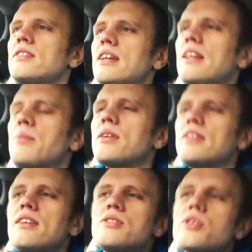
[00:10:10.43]
dynamic
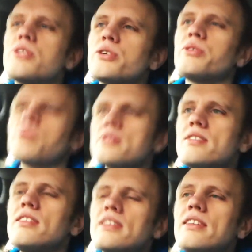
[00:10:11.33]
data structure was
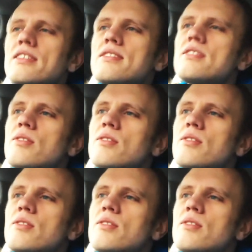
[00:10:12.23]
a linked list.